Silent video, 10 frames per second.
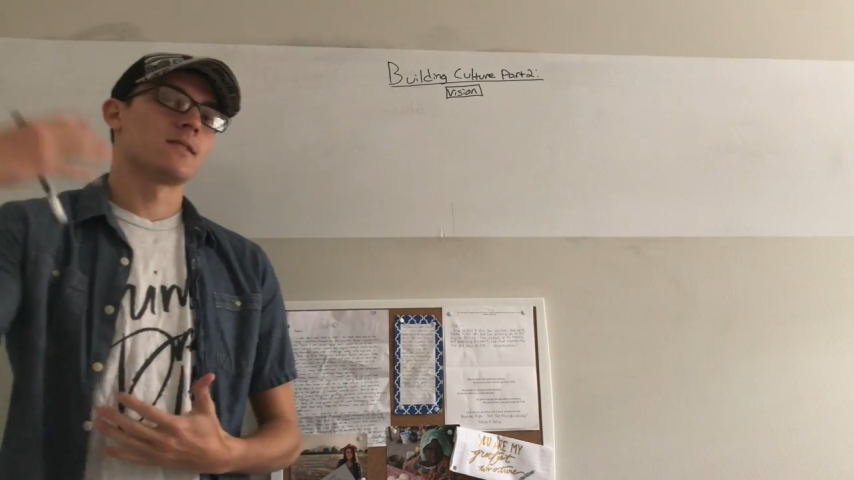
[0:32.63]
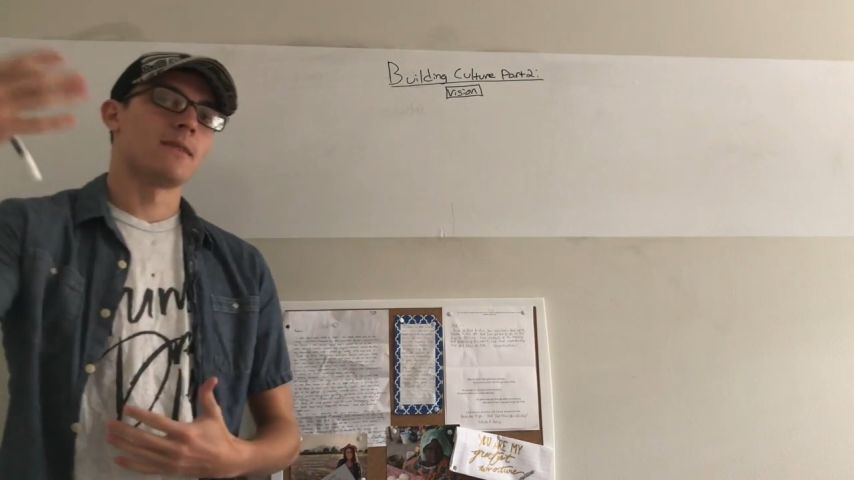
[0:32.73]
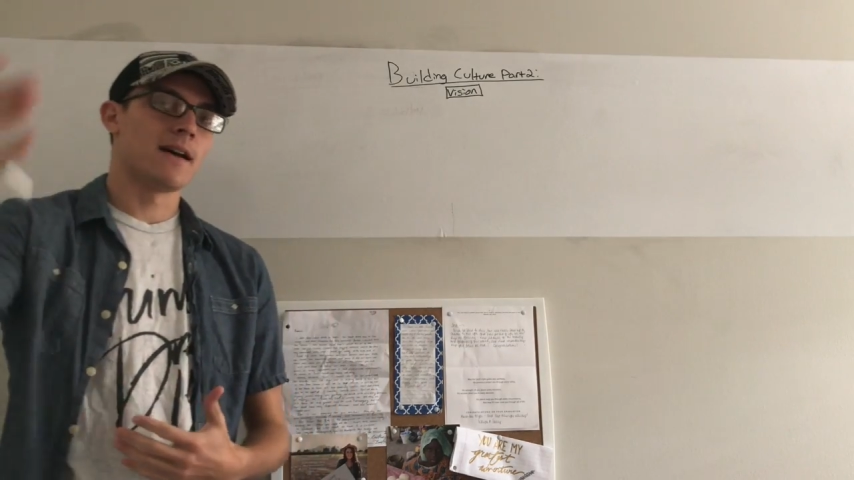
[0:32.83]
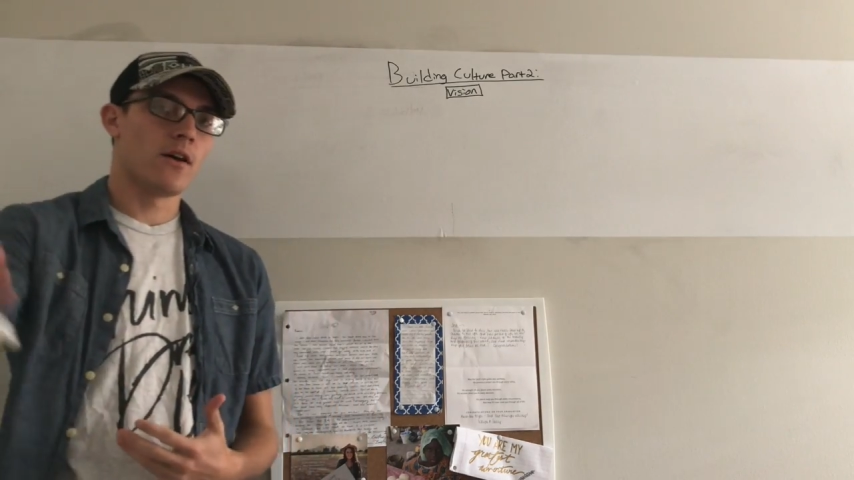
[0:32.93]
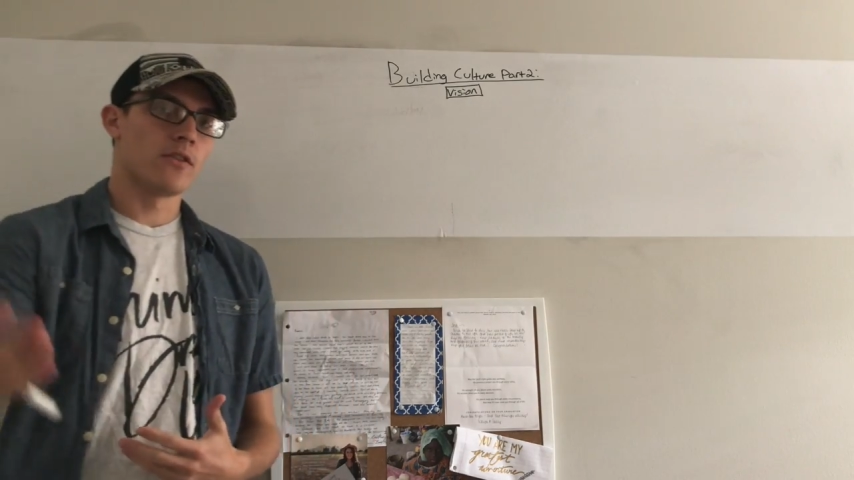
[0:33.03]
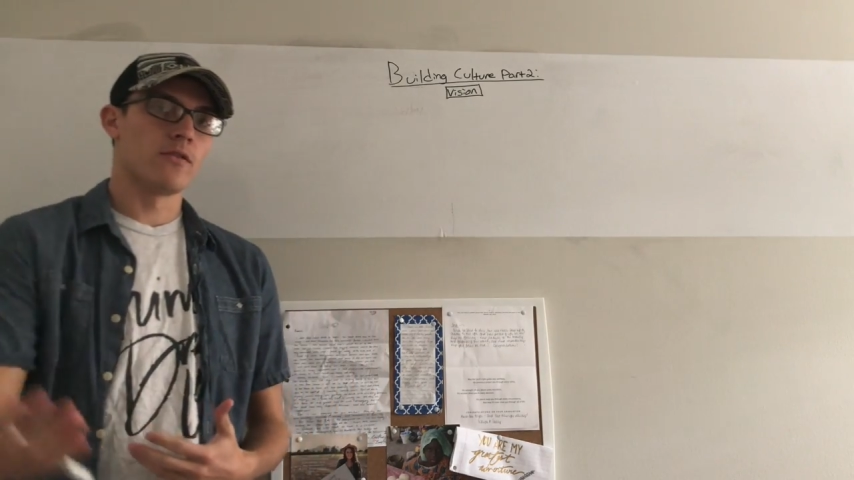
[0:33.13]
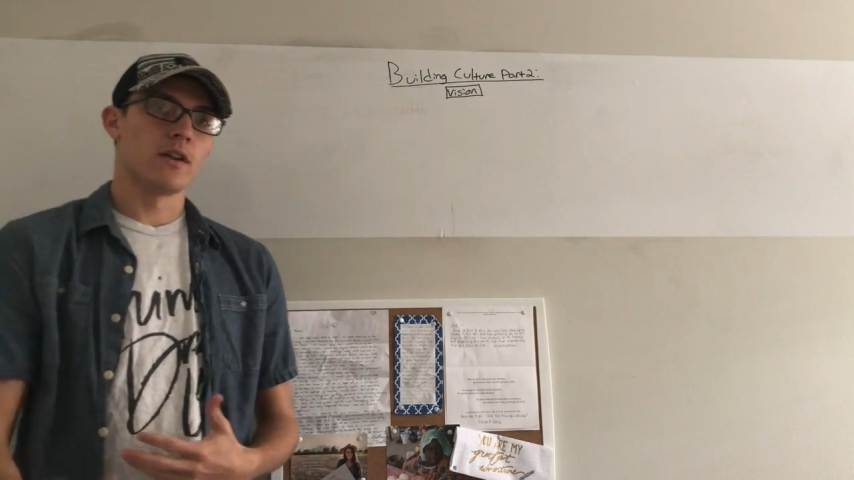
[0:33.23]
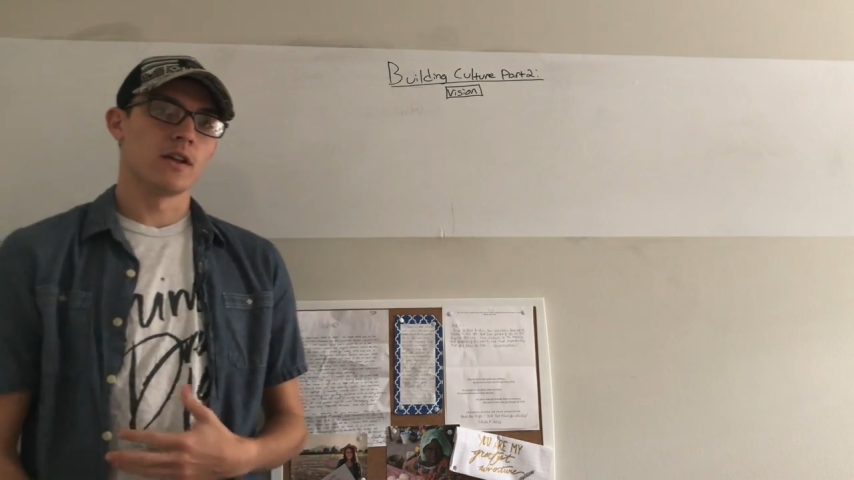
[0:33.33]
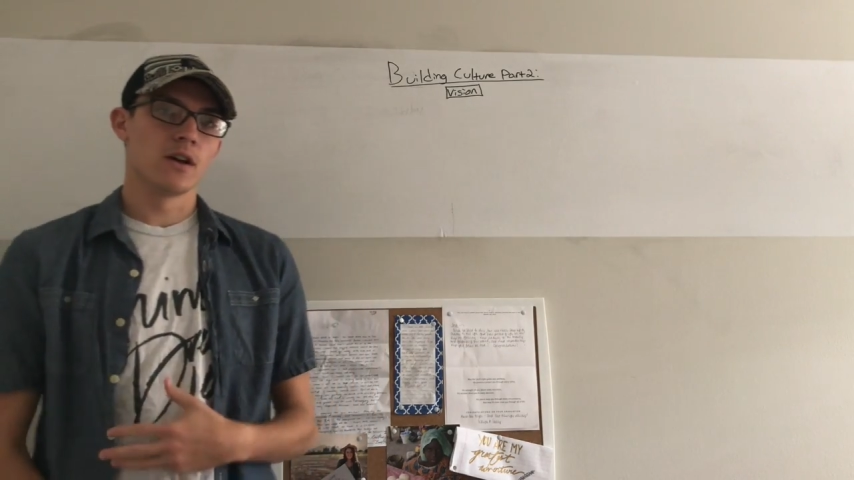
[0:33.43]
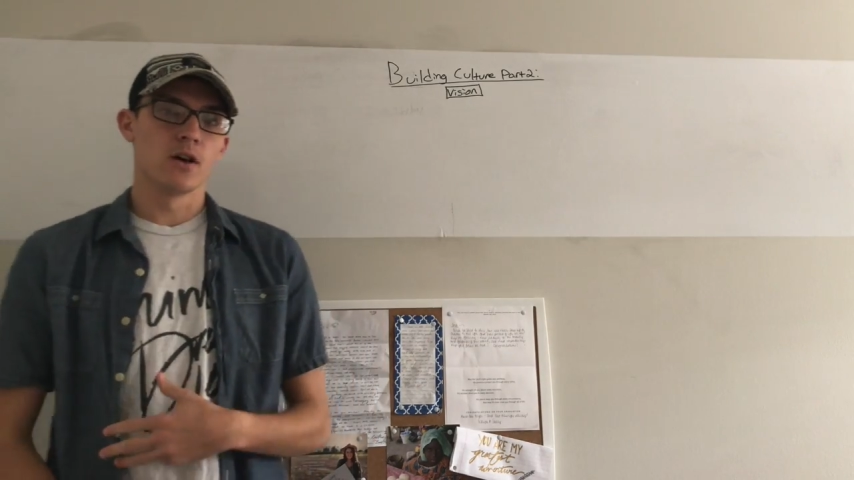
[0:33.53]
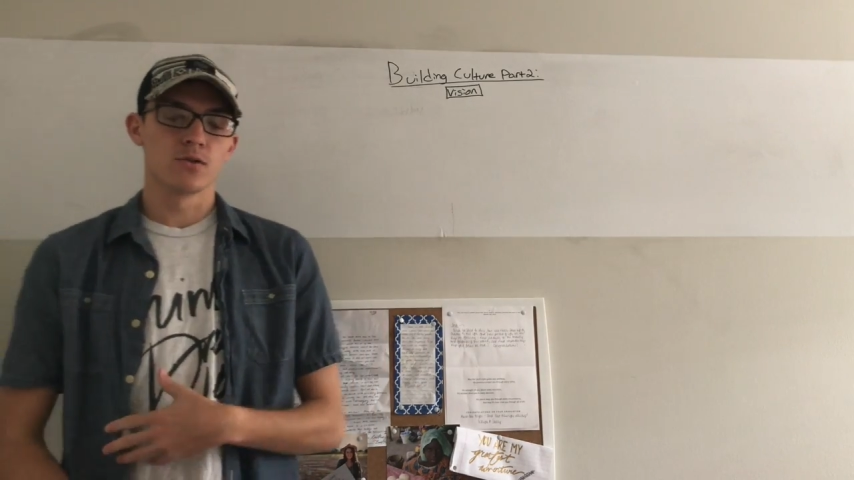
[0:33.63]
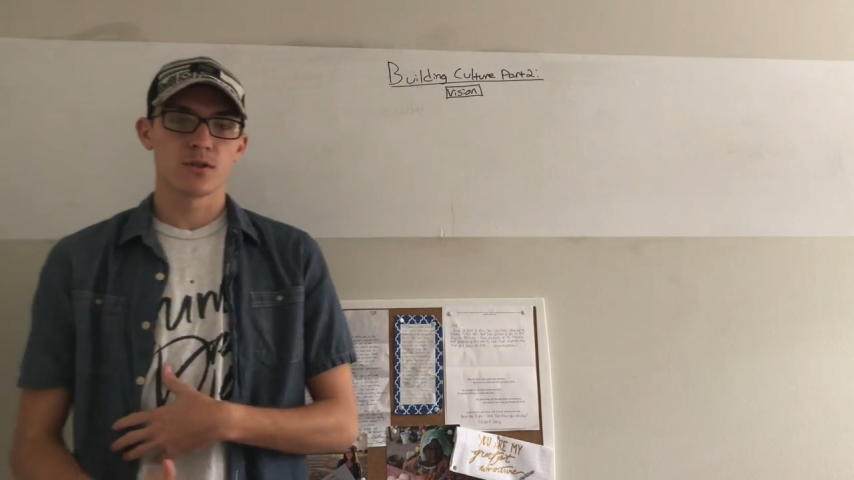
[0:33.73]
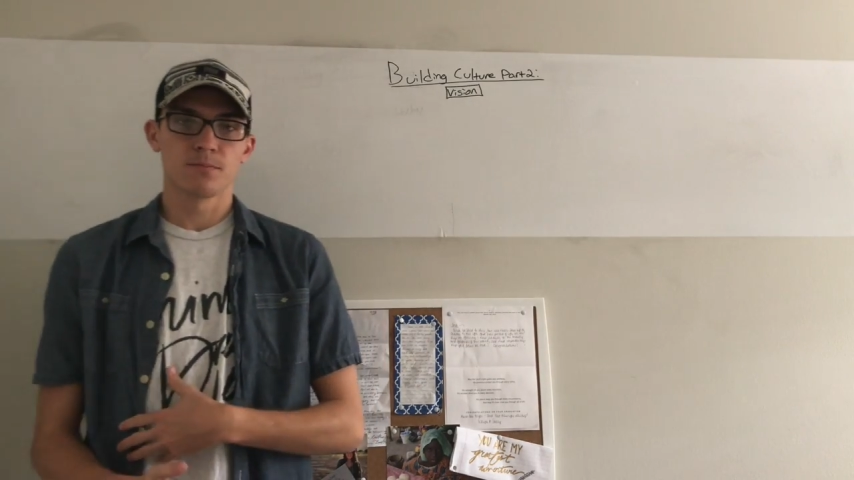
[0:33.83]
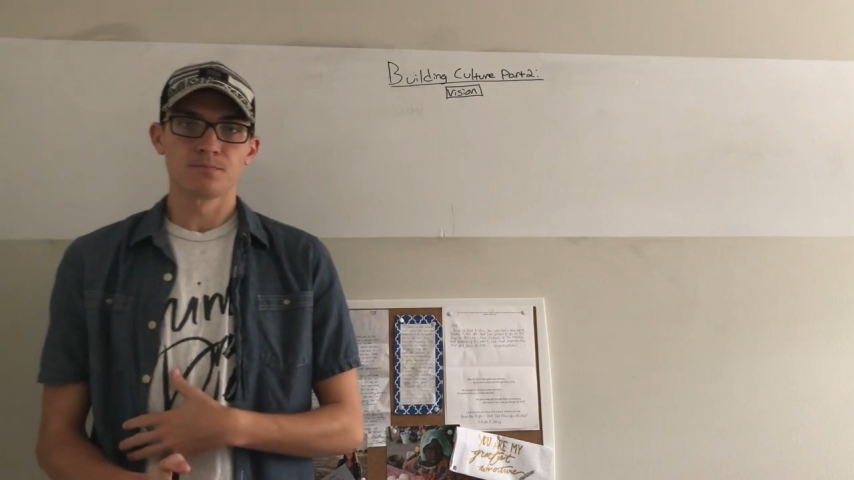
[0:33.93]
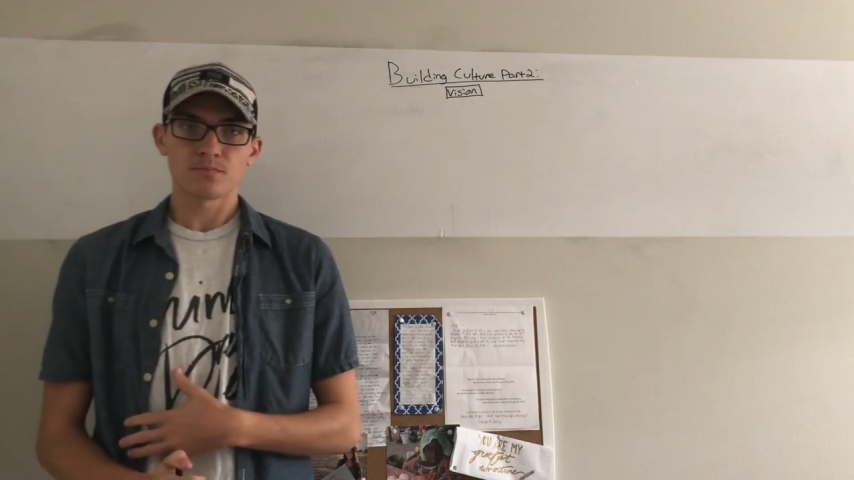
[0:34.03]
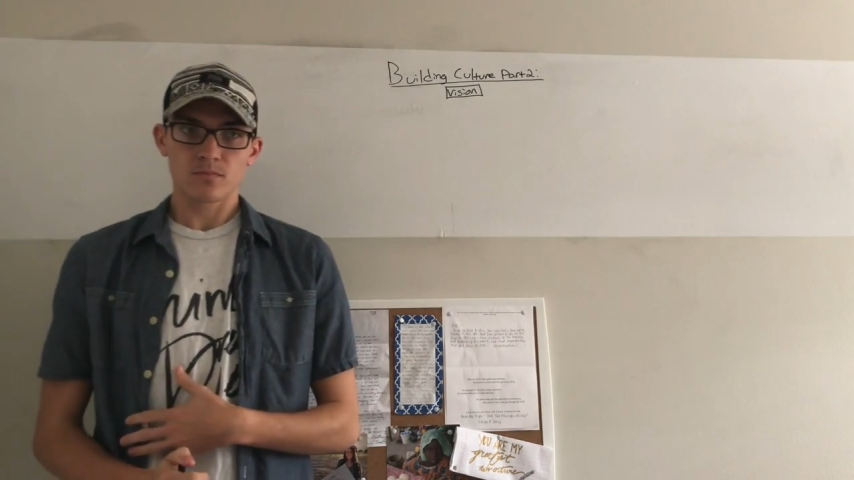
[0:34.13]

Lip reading: to my other videos.